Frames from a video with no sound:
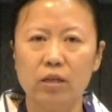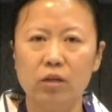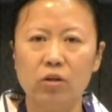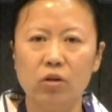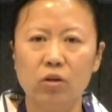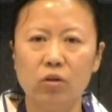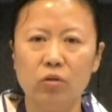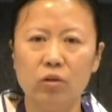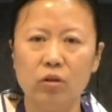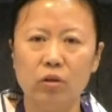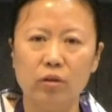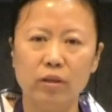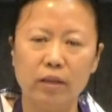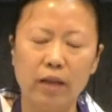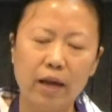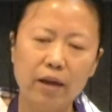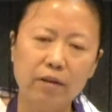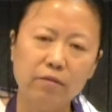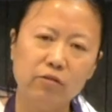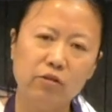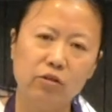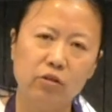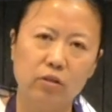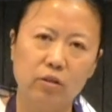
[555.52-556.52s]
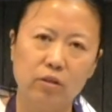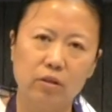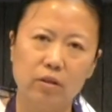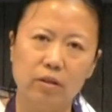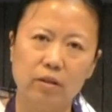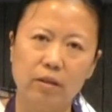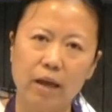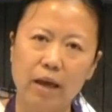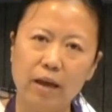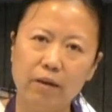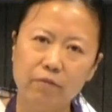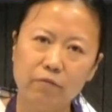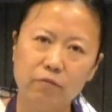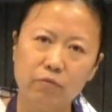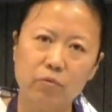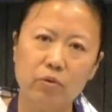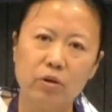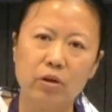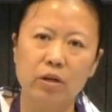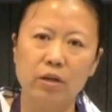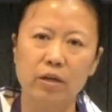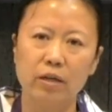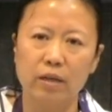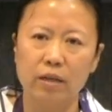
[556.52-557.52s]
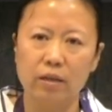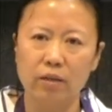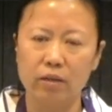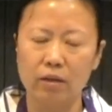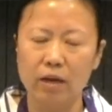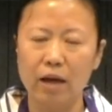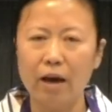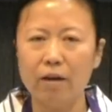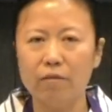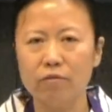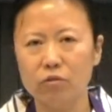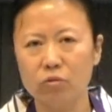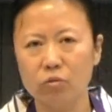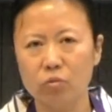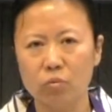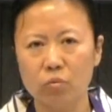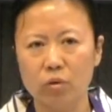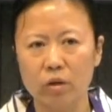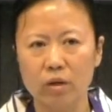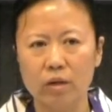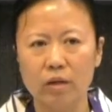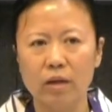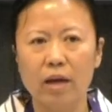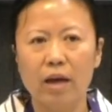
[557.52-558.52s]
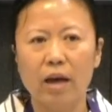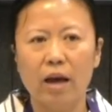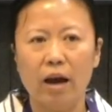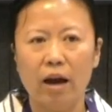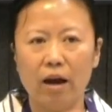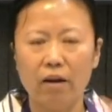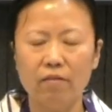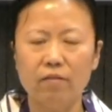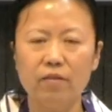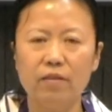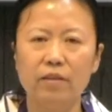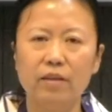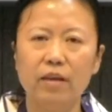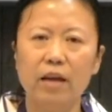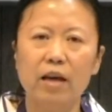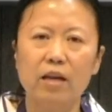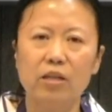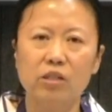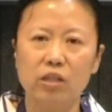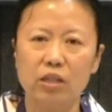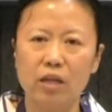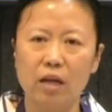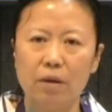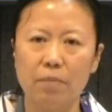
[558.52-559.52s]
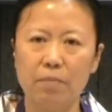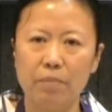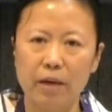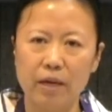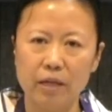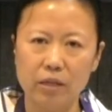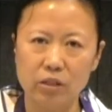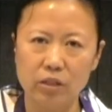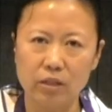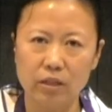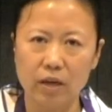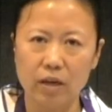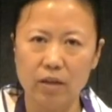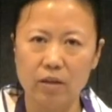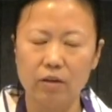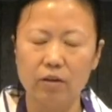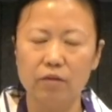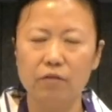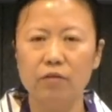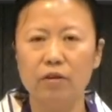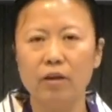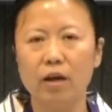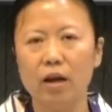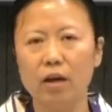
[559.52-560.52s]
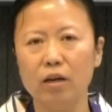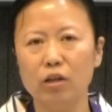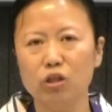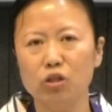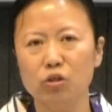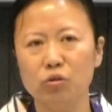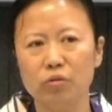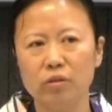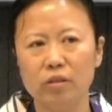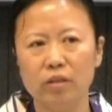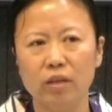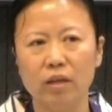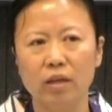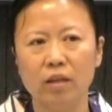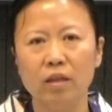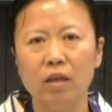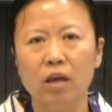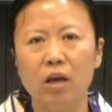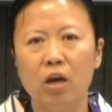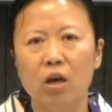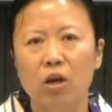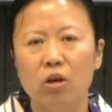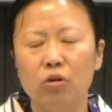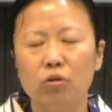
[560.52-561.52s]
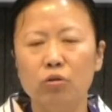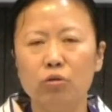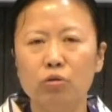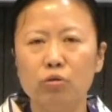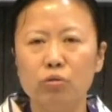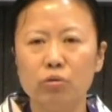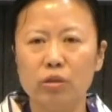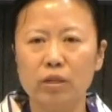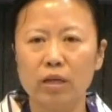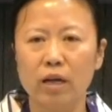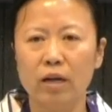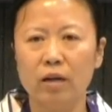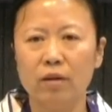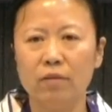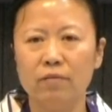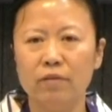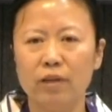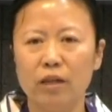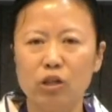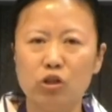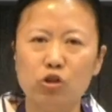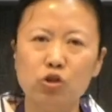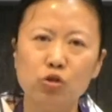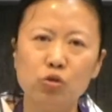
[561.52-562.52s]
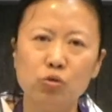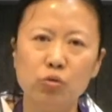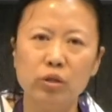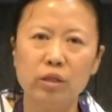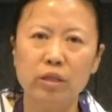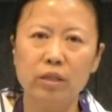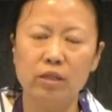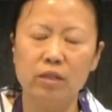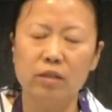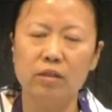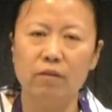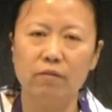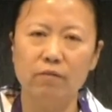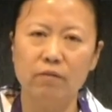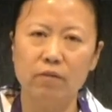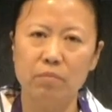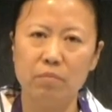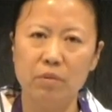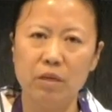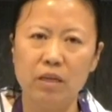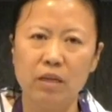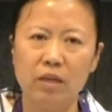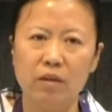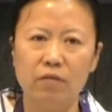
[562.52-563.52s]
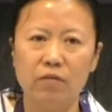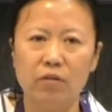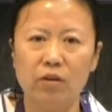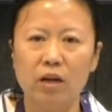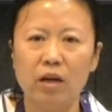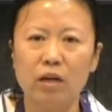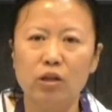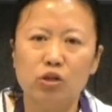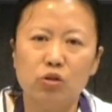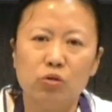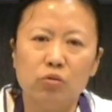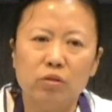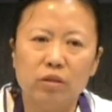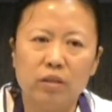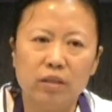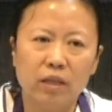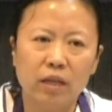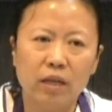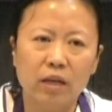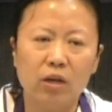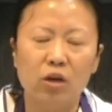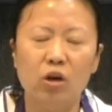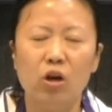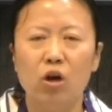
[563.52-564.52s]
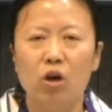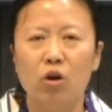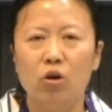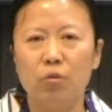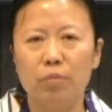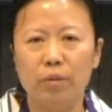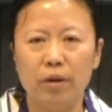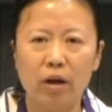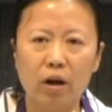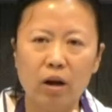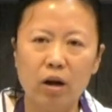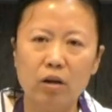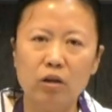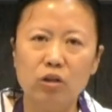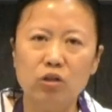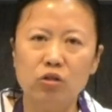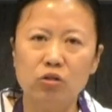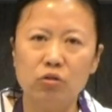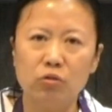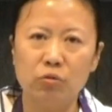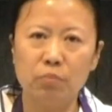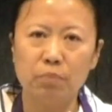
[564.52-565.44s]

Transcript: you know, the knife work and the after work, everything has to combine together. If you cut it too thin, you lose kind of that chewiness of the meat. If you cut too thick, it'll be hard to